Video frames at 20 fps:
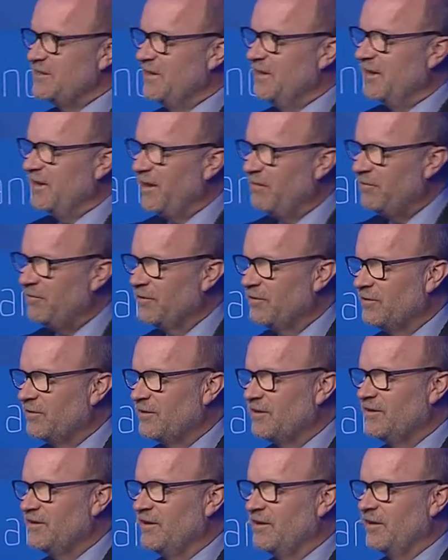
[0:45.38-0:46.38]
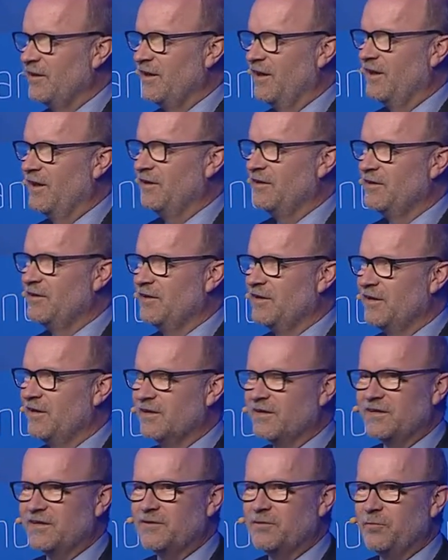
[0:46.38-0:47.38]
11th
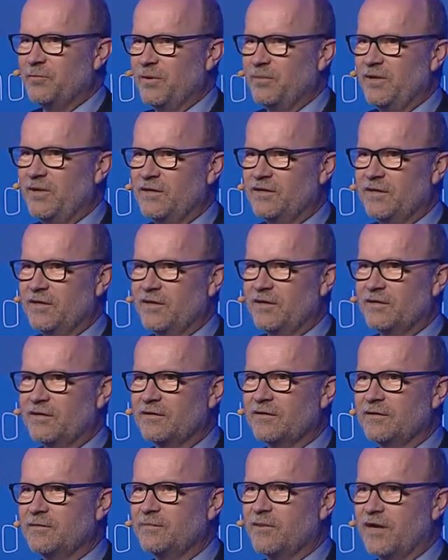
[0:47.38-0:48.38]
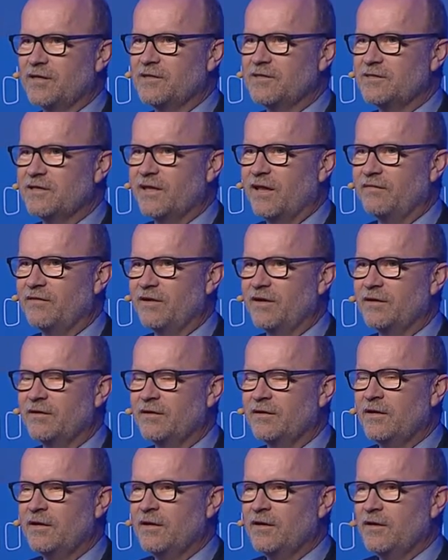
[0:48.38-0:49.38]
year we meet here in Bratislava
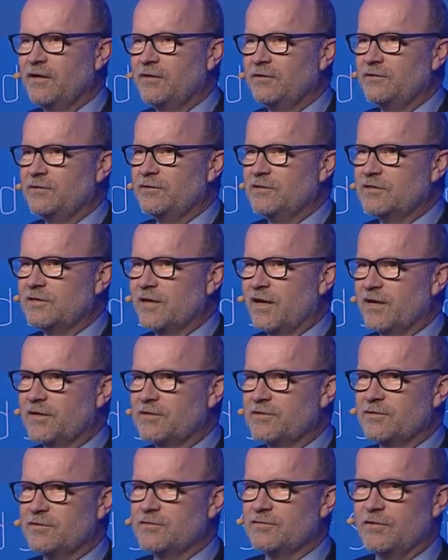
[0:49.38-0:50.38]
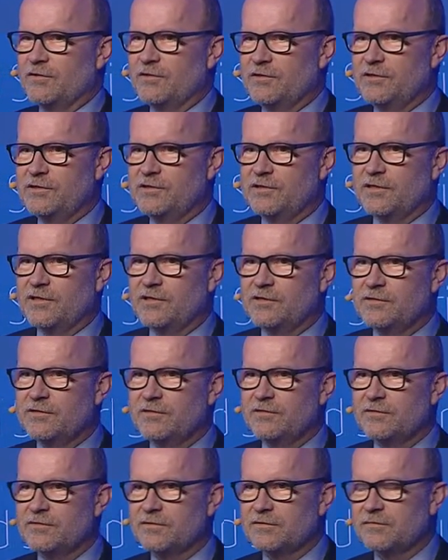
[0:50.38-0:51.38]
to discuss strategic
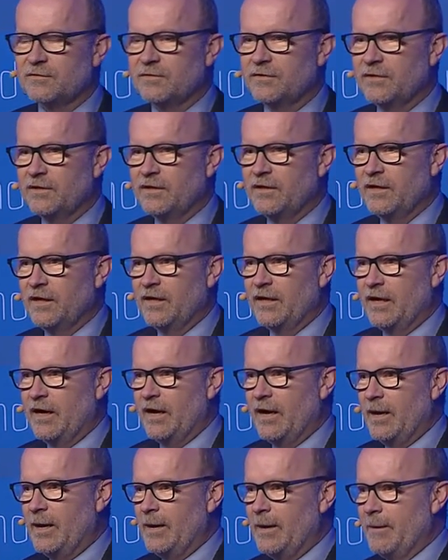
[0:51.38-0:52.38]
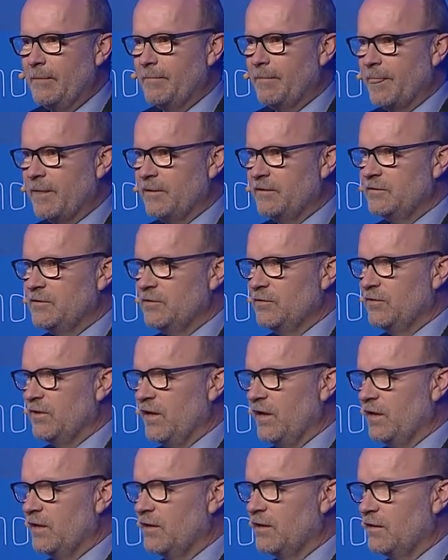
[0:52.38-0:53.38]
issues, to
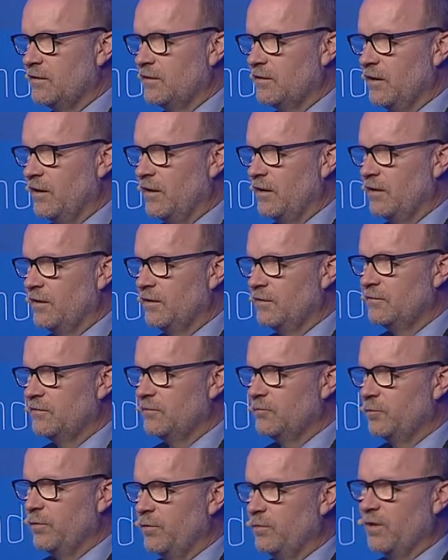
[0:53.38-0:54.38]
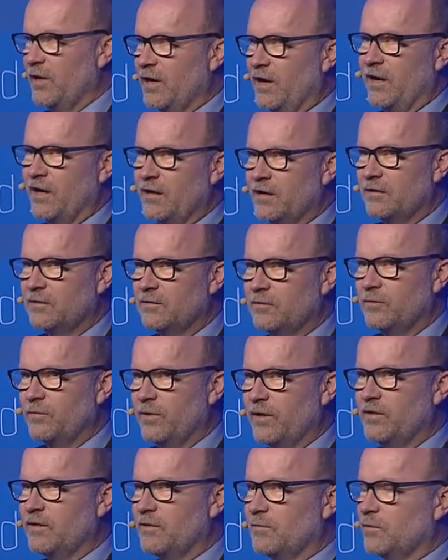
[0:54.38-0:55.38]
think where we are,
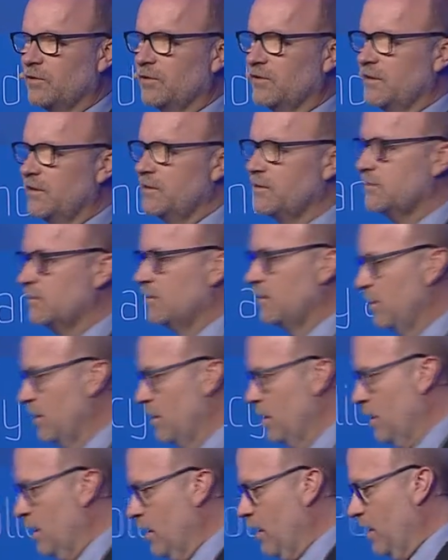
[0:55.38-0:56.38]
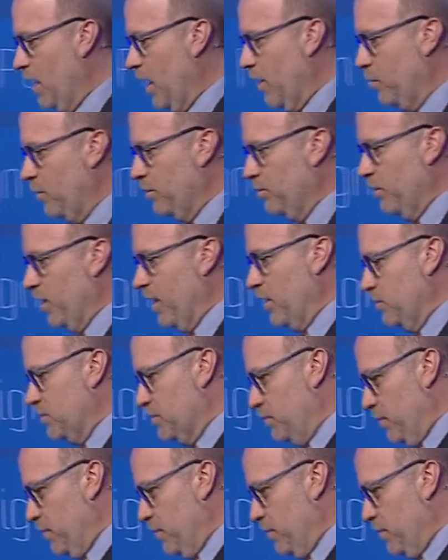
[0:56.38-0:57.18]
where the world is. And when I was